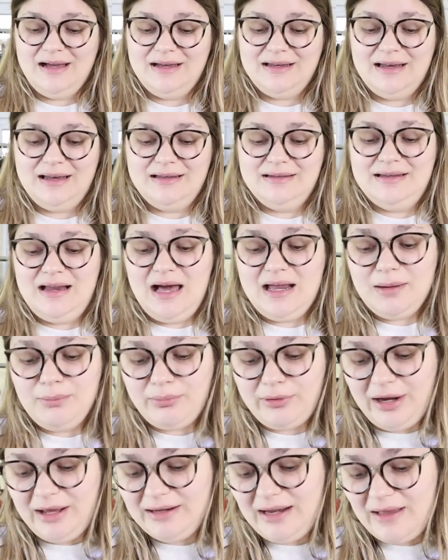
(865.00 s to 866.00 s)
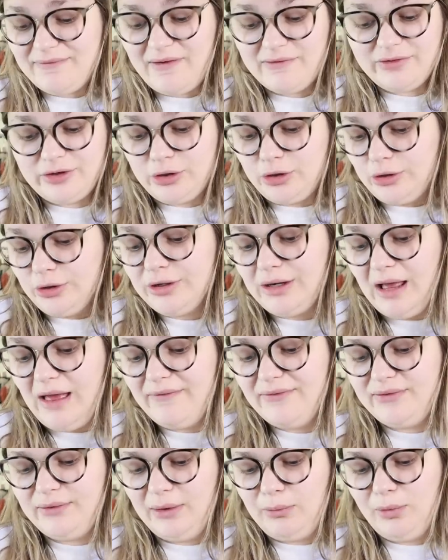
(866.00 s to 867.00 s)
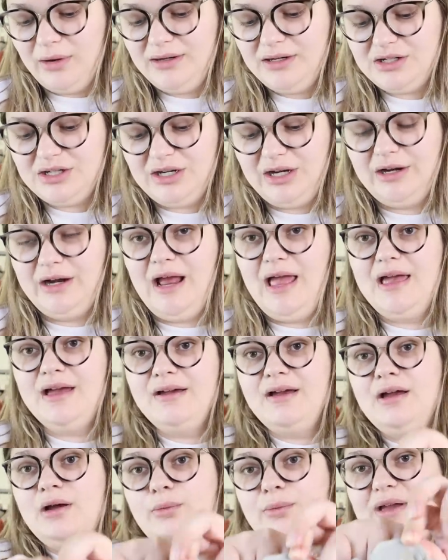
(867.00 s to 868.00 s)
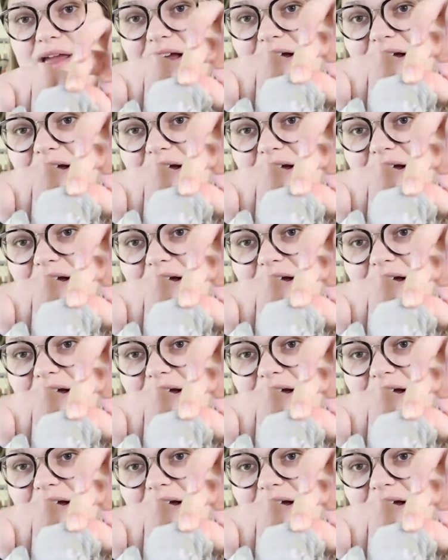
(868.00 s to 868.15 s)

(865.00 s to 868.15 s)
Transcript: and not a brand I've ever heard of. So I wanted to share it. We